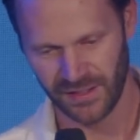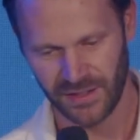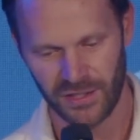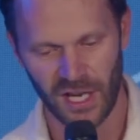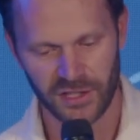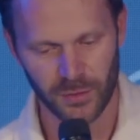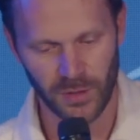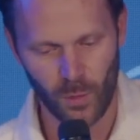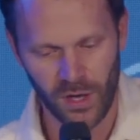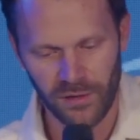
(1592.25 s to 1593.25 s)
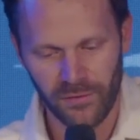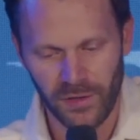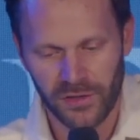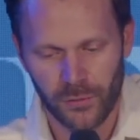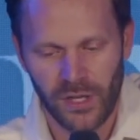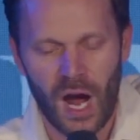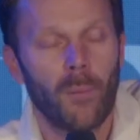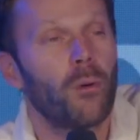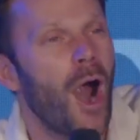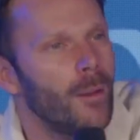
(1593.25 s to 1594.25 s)
Joshua 1, verse 3. I
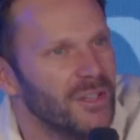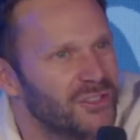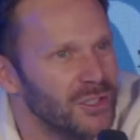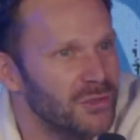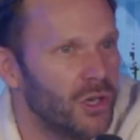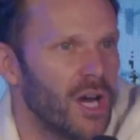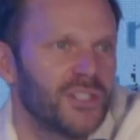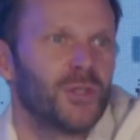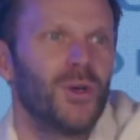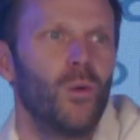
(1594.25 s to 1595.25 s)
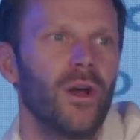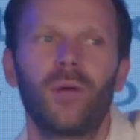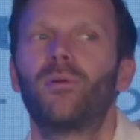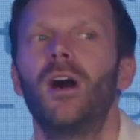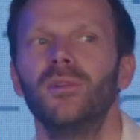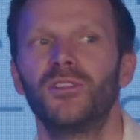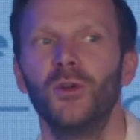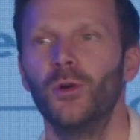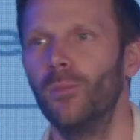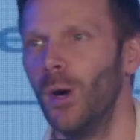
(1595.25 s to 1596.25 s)
promise you, Joshua, what I promise
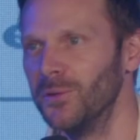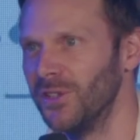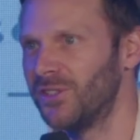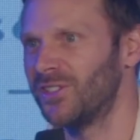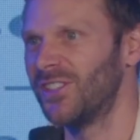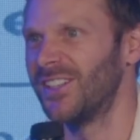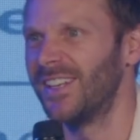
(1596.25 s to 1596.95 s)
who? Moses.